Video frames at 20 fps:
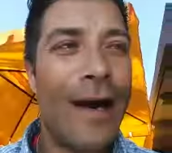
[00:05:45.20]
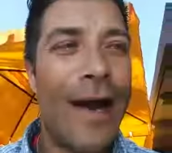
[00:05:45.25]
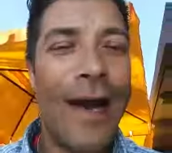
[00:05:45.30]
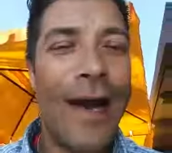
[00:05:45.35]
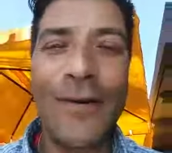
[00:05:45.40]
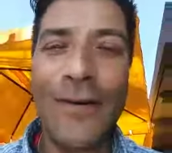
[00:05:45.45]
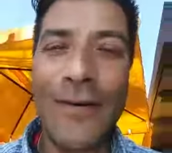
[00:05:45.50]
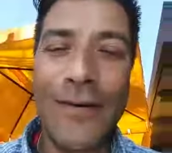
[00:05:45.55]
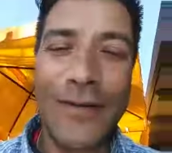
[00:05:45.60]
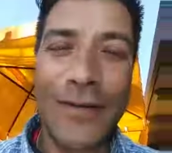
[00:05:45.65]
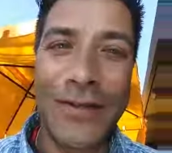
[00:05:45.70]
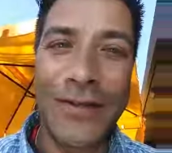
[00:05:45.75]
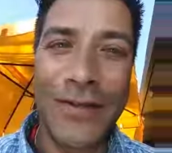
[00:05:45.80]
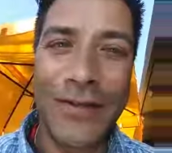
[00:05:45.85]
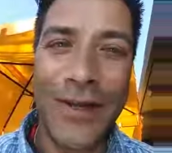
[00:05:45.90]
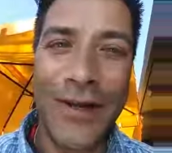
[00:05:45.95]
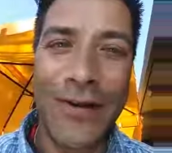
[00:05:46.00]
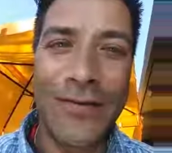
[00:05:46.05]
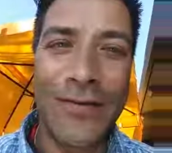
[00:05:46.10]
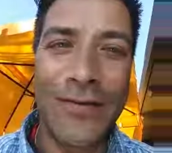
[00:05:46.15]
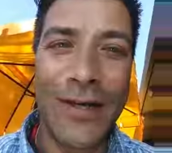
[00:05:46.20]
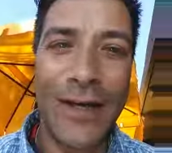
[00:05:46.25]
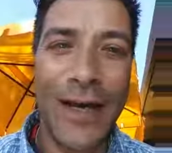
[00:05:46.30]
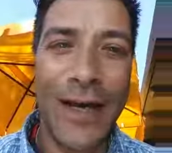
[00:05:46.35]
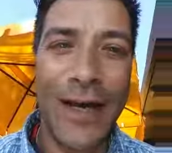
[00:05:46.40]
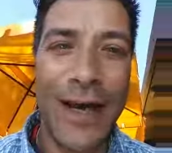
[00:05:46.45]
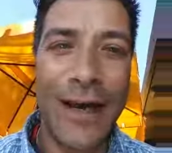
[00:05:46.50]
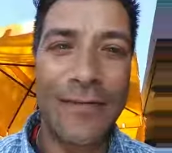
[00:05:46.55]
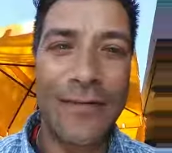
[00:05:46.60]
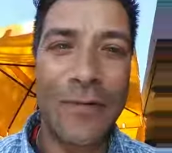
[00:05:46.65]
I don't know. Just in general, like
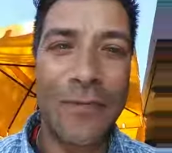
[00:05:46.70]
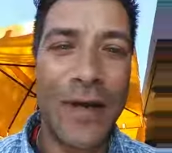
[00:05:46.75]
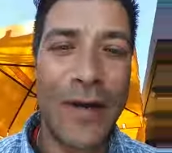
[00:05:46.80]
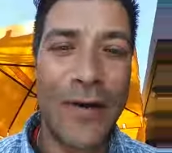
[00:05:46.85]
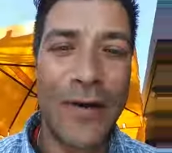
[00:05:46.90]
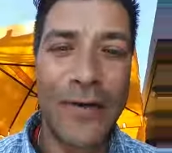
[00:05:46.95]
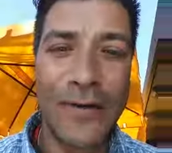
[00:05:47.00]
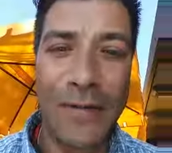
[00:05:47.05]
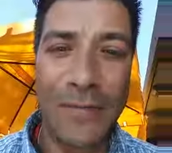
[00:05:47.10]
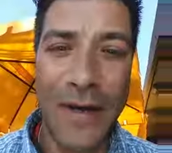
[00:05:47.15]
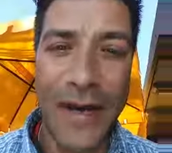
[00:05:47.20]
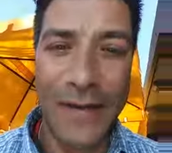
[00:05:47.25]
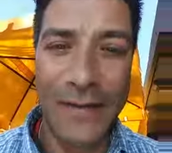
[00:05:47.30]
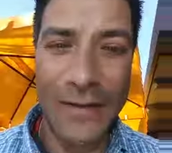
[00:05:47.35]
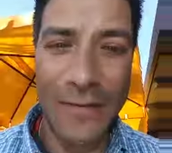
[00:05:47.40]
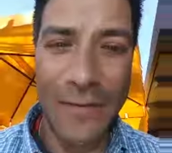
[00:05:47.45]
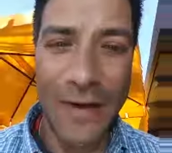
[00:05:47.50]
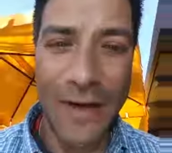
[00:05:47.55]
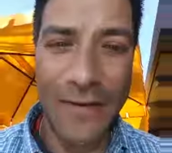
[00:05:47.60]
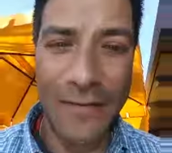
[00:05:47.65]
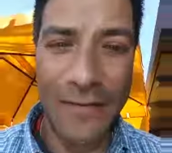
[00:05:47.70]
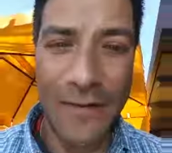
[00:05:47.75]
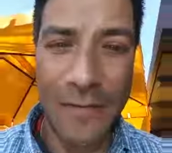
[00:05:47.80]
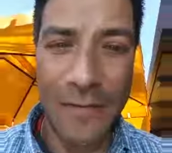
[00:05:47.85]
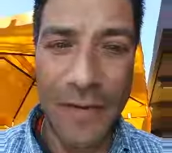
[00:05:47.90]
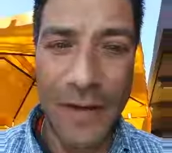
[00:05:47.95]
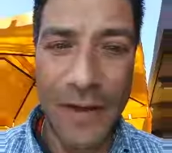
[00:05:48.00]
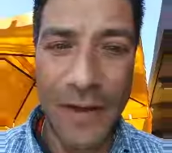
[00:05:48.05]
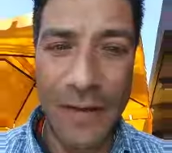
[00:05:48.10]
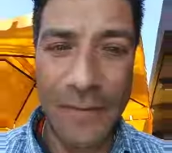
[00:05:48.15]
I have some parents that passed away
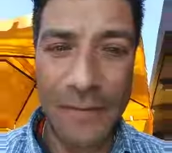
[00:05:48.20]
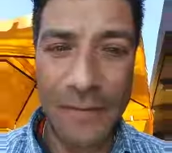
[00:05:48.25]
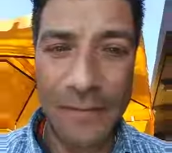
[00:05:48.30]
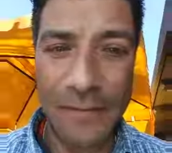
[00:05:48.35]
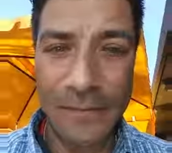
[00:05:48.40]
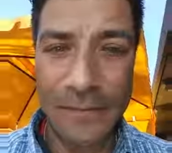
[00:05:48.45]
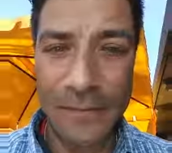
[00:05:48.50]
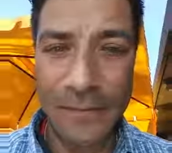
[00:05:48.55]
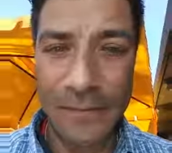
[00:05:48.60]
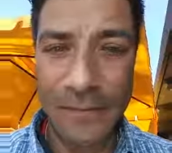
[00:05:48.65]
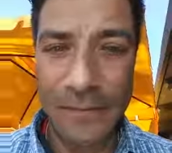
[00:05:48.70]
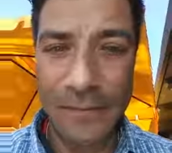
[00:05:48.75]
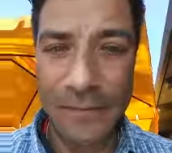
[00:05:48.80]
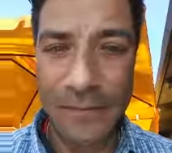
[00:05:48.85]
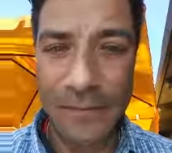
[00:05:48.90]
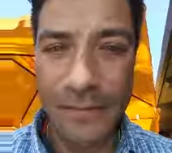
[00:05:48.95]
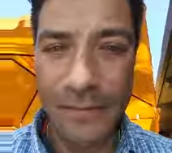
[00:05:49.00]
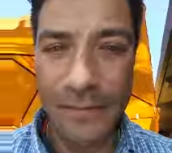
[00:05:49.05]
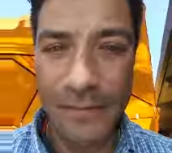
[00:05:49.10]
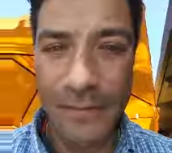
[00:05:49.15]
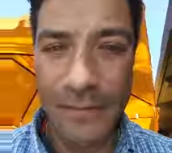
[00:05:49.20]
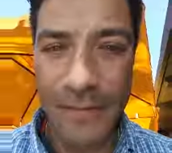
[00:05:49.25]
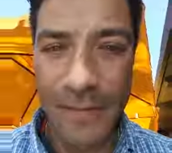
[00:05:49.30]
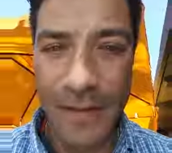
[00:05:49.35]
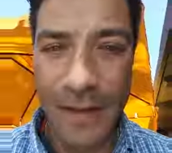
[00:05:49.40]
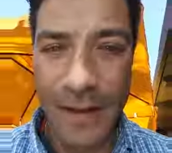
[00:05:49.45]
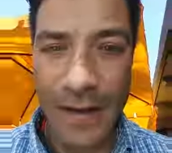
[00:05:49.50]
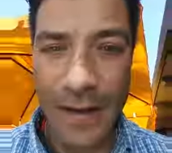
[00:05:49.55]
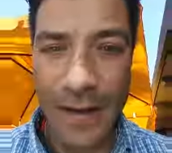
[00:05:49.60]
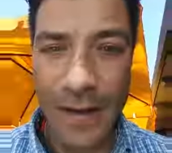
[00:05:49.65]
from. Uh,
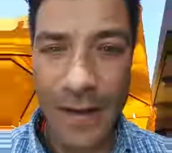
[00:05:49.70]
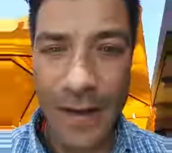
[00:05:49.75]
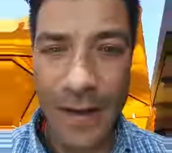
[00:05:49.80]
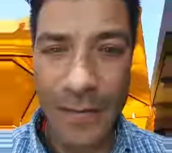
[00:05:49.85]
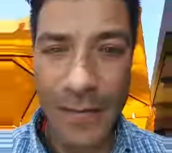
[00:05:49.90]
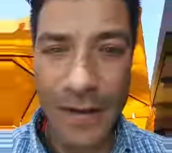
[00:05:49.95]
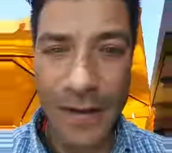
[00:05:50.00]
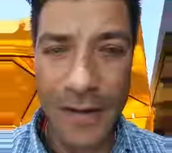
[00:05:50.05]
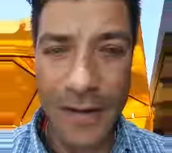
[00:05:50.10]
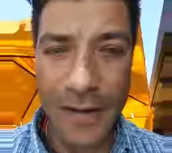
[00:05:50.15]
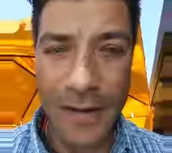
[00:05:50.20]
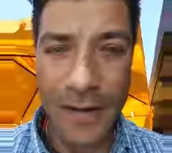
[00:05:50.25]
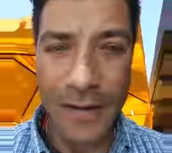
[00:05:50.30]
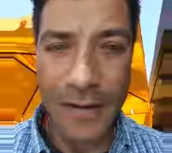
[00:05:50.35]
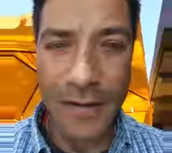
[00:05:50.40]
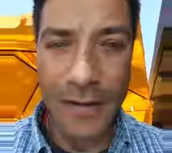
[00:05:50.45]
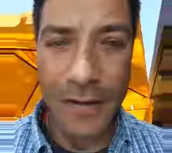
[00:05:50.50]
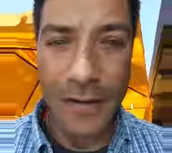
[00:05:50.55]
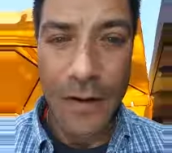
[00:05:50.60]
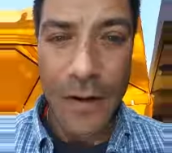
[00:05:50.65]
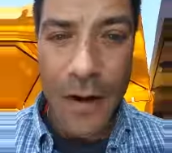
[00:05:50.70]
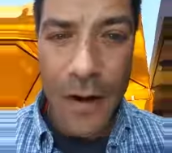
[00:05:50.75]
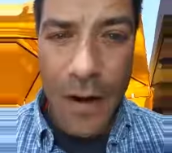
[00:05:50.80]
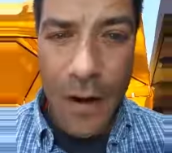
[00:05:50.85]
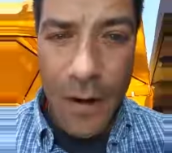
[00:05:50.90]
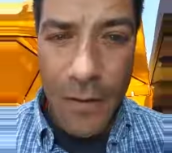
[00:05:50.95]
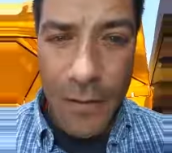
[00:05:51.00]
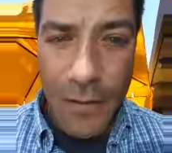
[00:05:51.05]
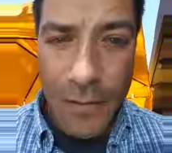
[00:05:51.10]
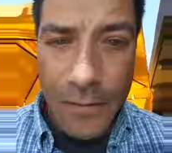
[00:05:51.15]
I am in the ER.
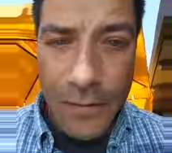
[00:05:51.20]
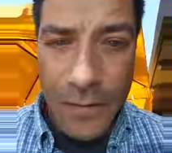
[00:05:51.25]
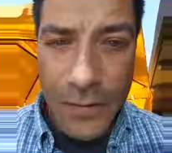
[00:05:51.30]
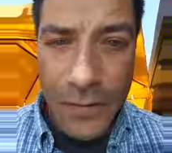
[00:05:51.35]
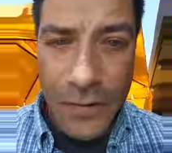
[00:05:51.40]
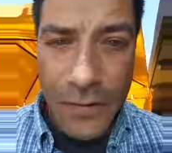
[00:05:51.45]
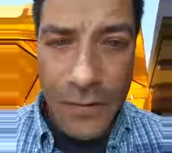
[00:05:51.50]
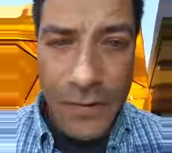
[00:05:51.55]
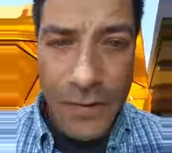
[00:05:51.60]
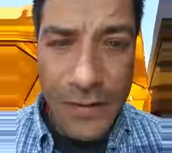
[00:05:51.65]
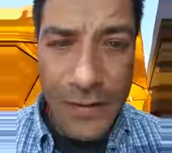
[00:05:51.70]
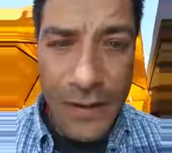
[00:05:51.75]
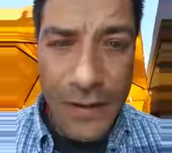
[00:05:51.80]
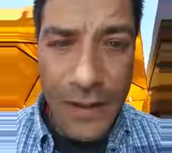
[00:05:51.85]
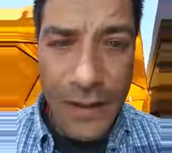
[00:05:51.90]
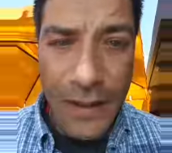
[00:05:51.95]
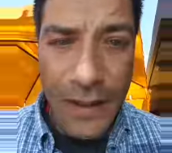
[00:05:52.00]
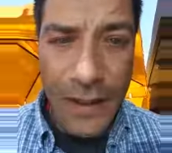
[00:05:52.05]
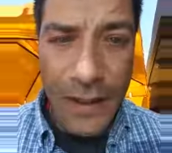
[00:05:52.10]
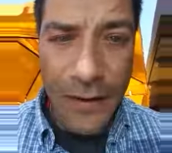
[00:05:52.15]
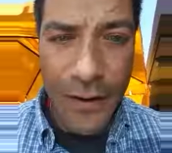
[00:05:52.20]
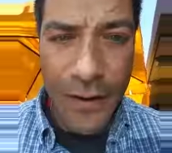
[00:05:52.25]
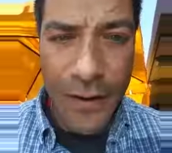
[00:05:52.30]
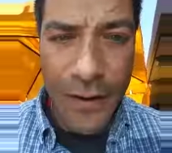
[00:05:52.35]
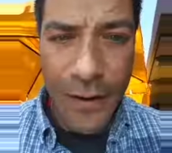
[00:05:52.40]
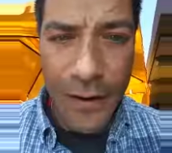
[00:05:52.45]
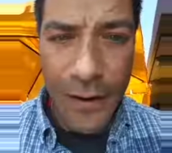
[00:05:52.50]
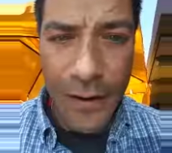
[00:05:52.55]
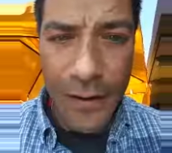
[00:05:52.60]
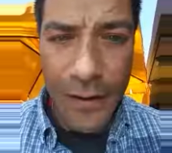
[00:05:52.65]
Oh, Susan's in the
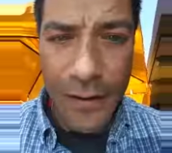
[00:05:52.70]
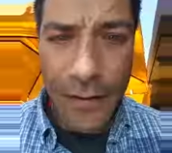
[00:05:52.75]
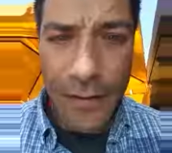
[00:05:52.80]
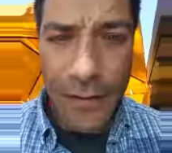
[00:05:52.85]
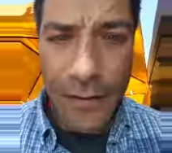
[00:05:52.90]
ER.